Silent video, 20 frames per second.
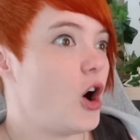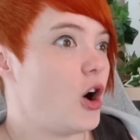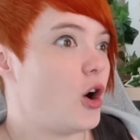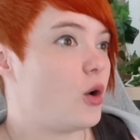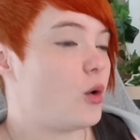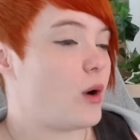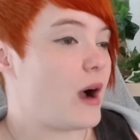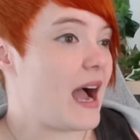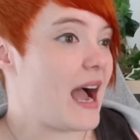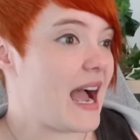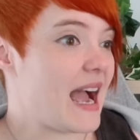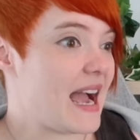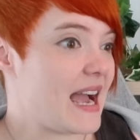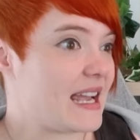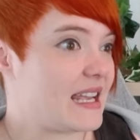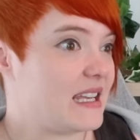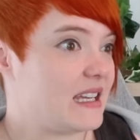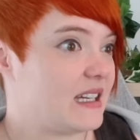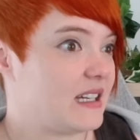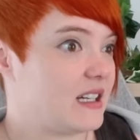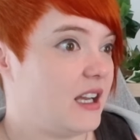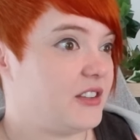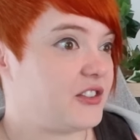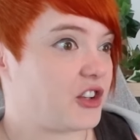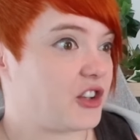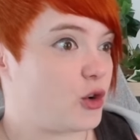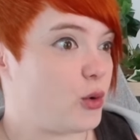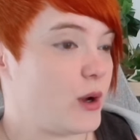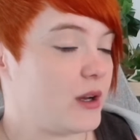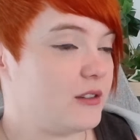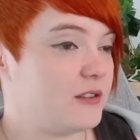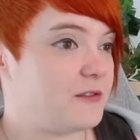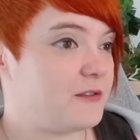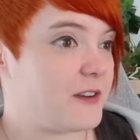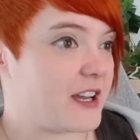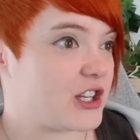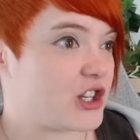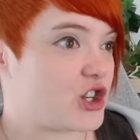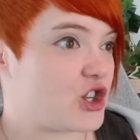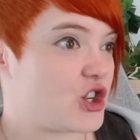Oh, hi. It's a
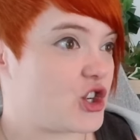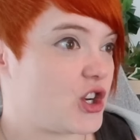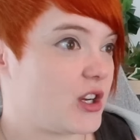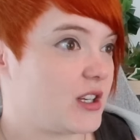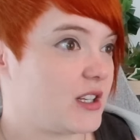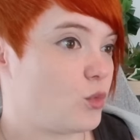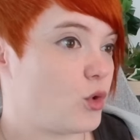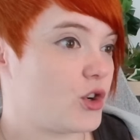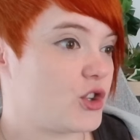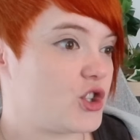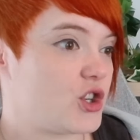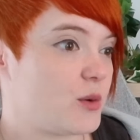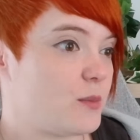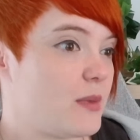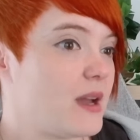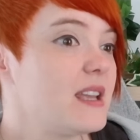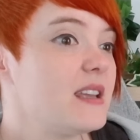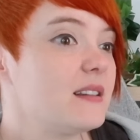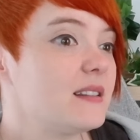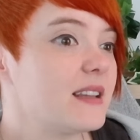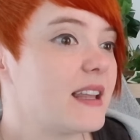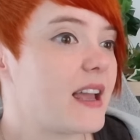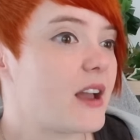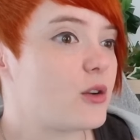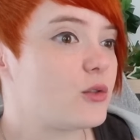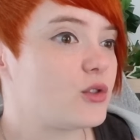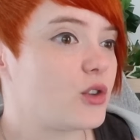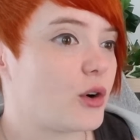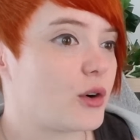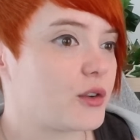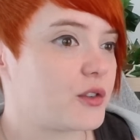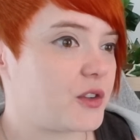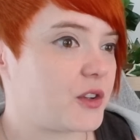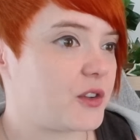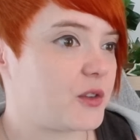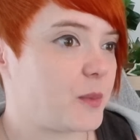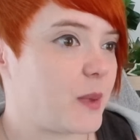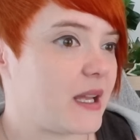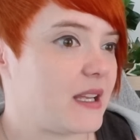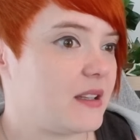quillfish. Watch it might lay out
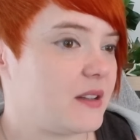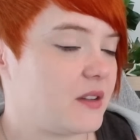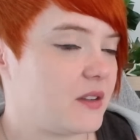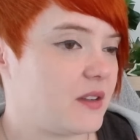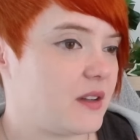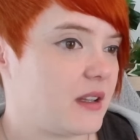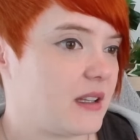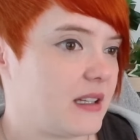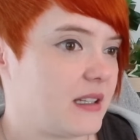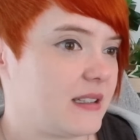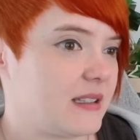toxic spikes.